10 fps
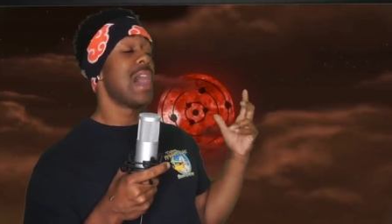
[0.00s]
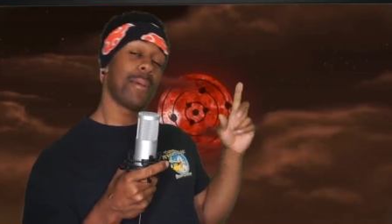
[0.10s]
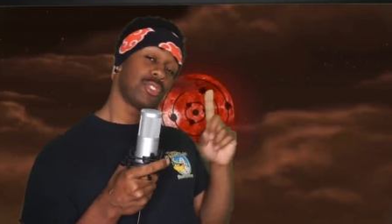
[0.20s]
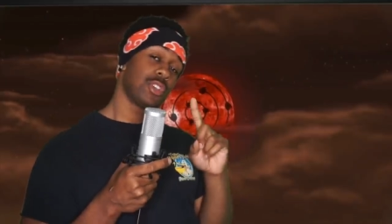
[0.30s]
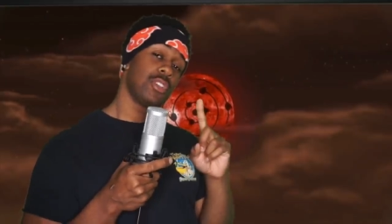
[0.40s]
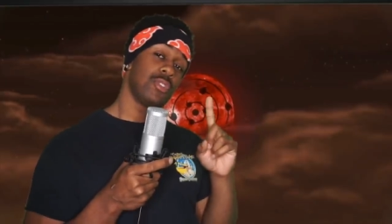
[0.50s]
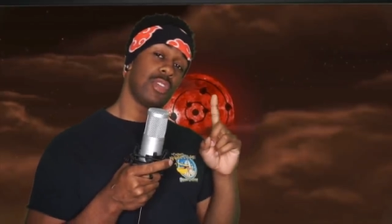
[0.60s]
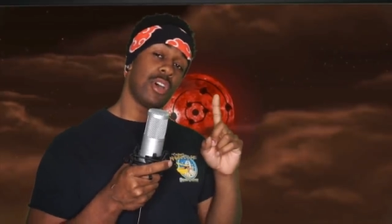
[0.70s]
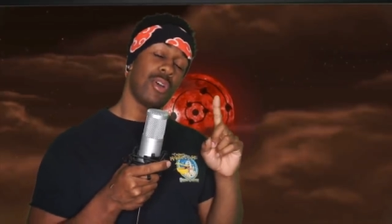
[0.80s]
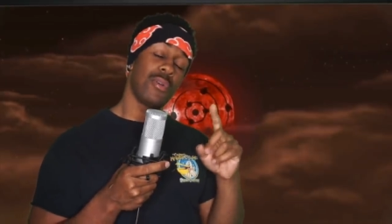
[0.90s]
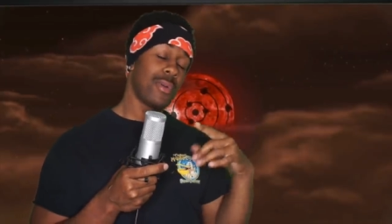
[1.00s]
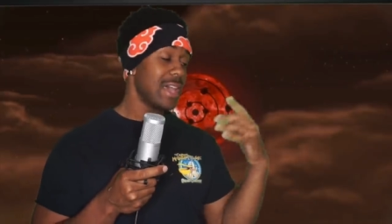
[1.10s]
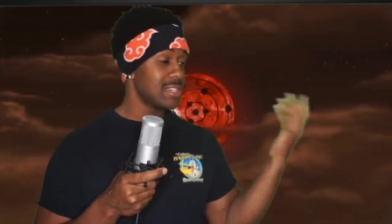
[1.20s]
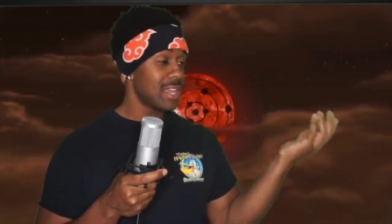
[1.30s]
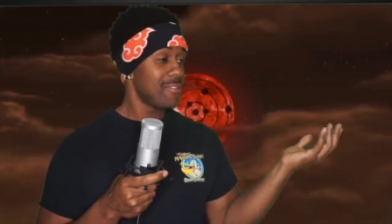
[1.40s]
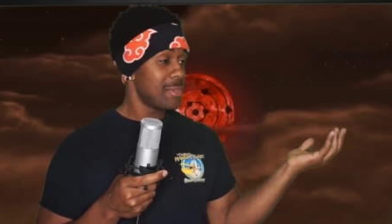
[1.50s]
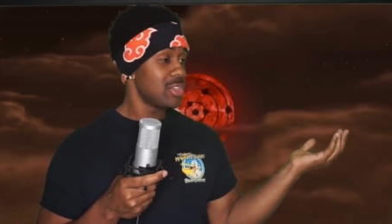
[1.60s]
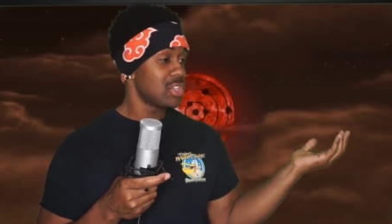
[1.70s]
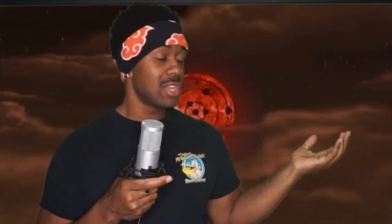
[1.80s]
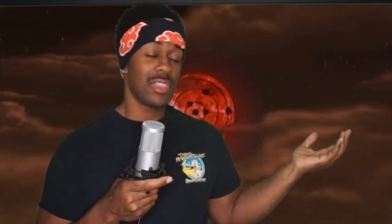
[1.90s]
I'm sure you know, as I've
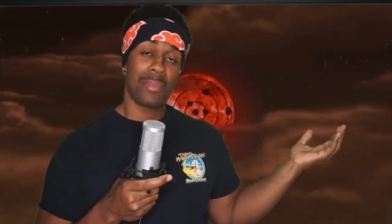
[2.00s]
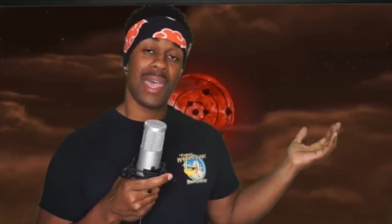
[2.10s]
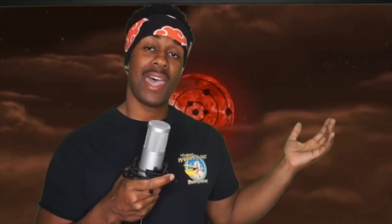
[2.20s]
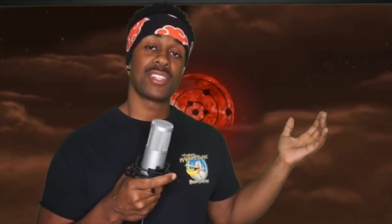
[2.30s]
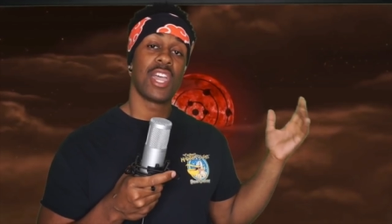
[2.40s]
mentioned in the past,